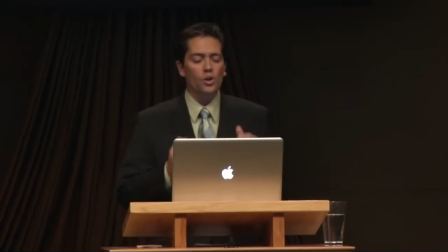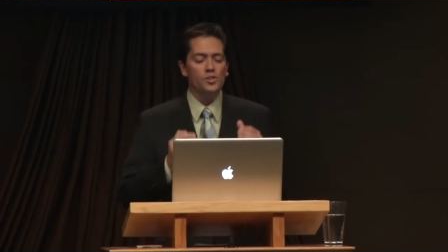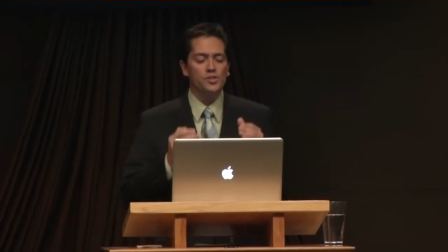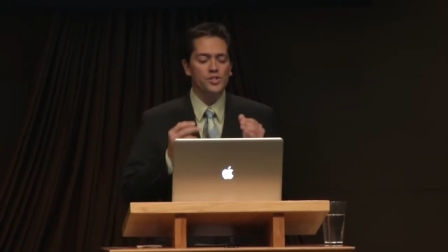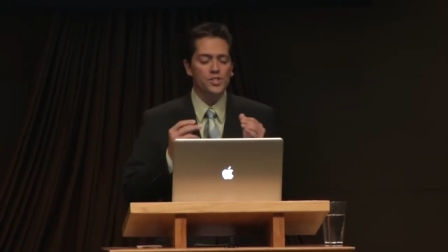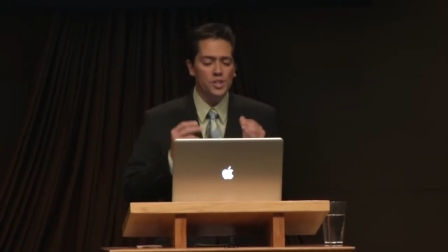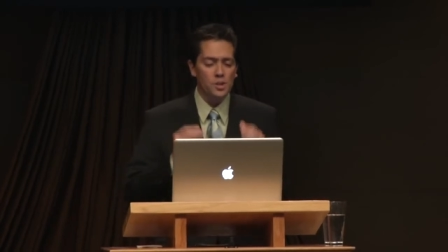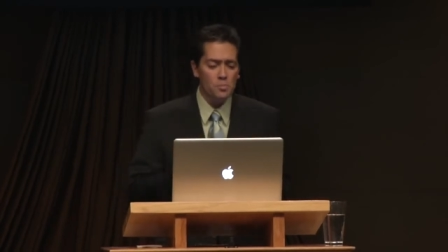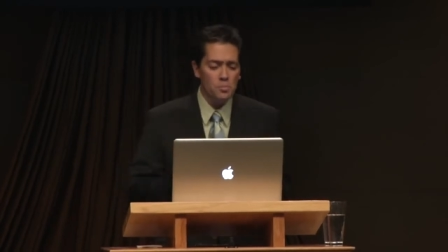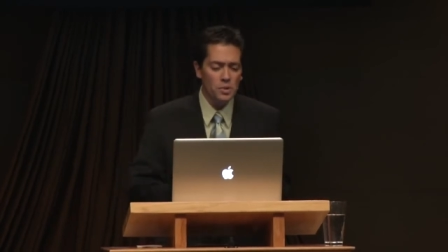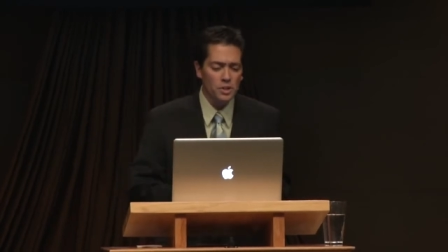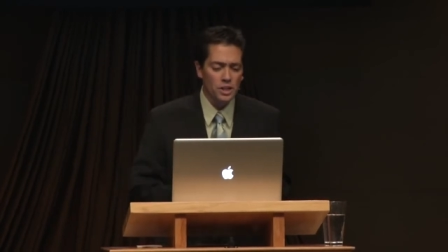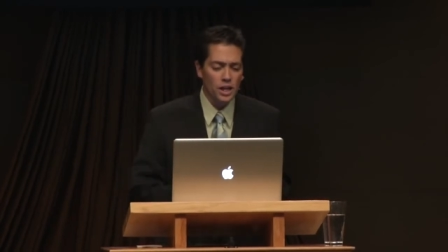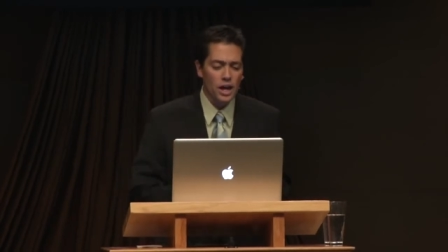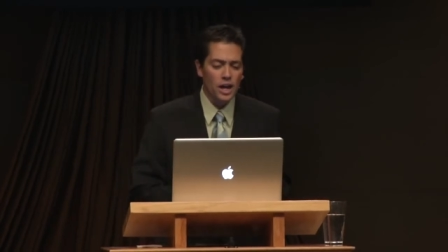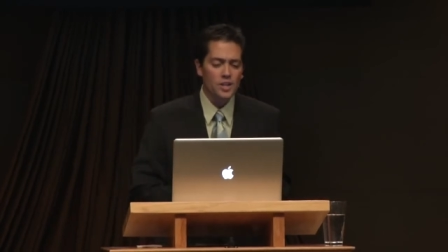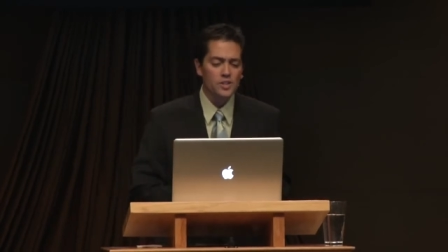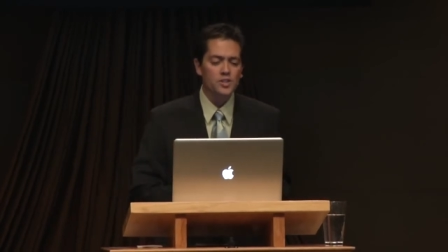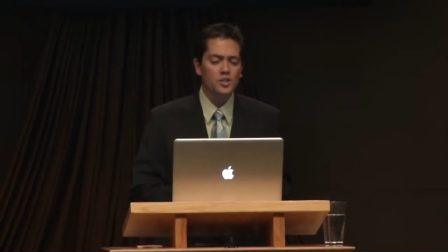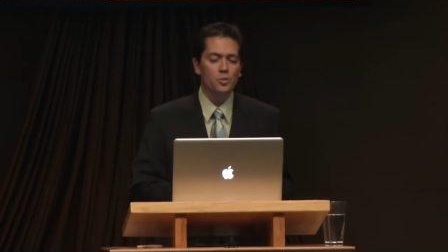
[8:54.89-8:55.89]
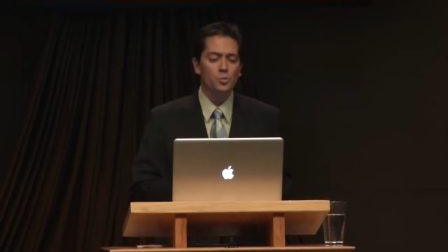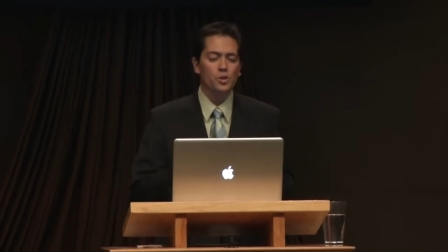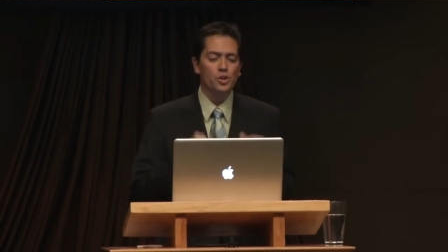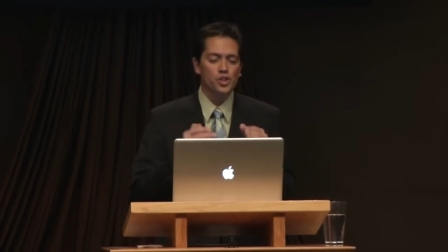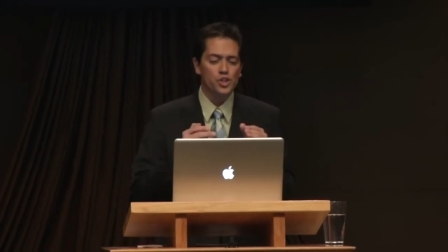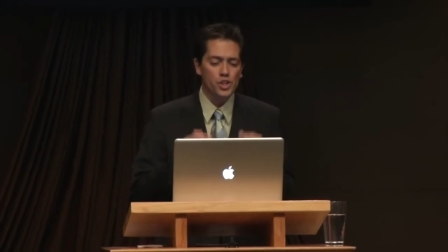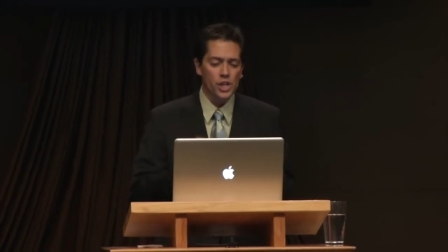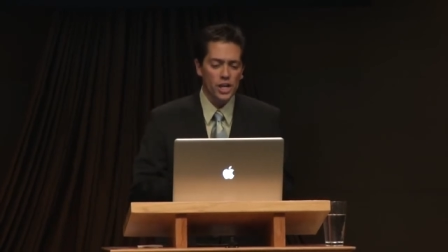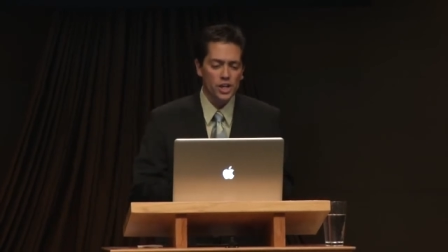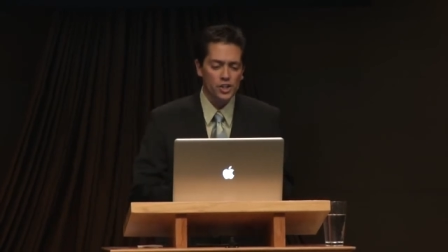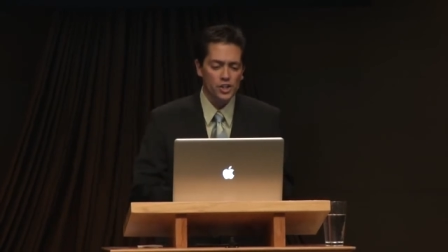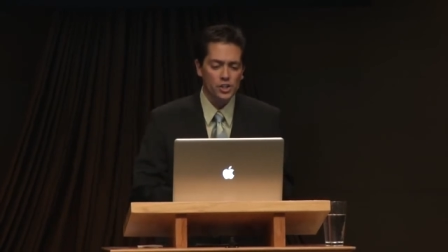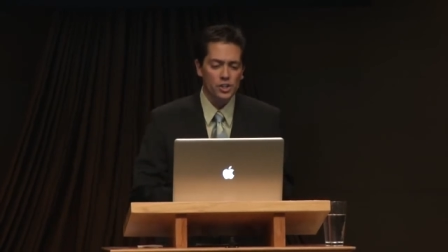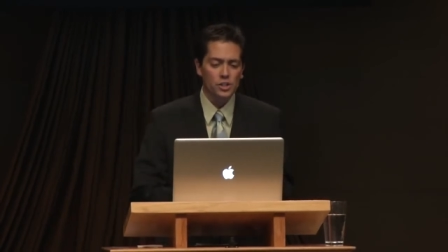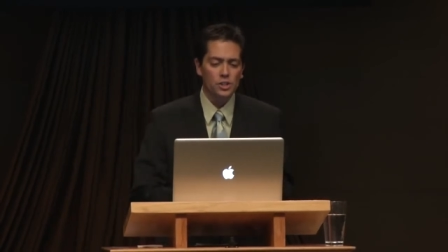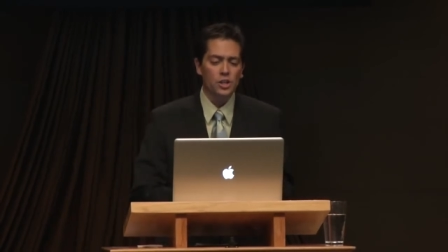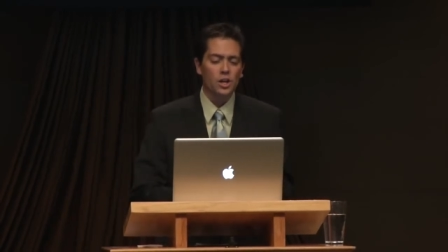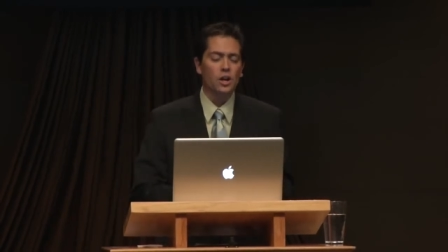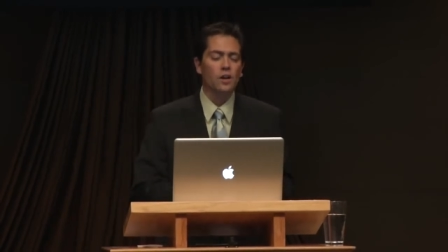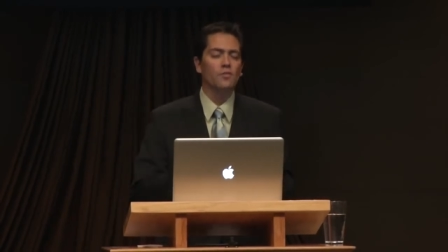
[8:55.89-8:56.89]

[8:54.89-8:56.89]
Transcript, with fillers: symbolize the rejection